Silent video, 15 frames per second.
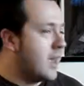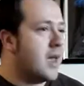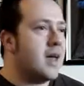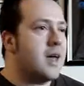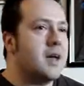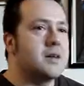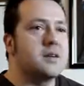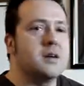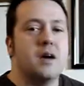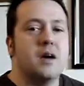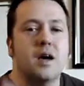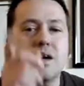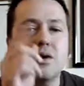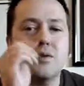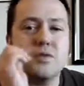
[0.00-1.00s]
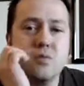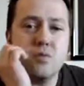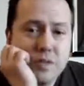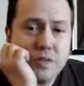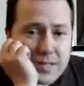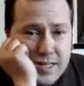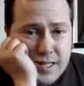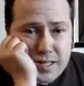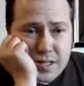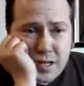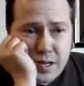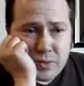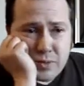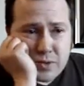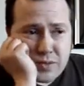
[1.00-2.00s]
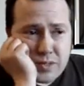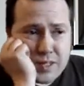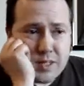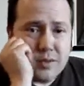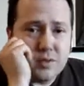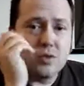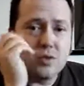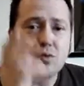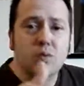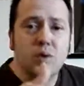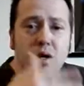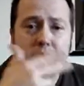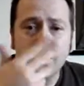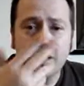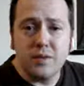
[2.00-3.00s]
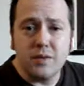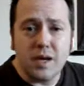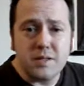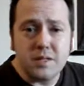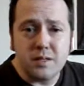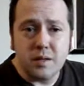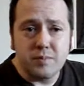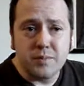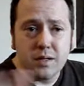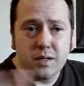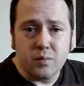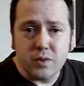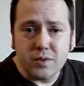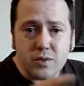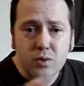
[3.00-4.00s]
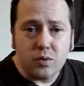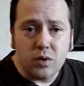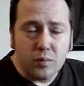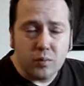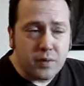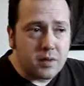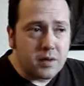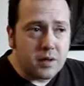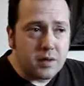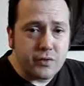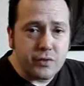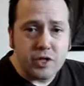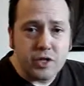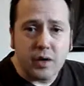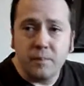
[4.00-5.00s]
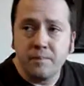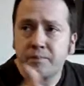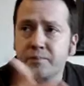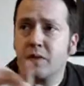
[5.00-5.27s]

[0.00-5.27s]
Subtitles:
And I also wanted to take an opportunity to give you guys an update on what's going on with the channel.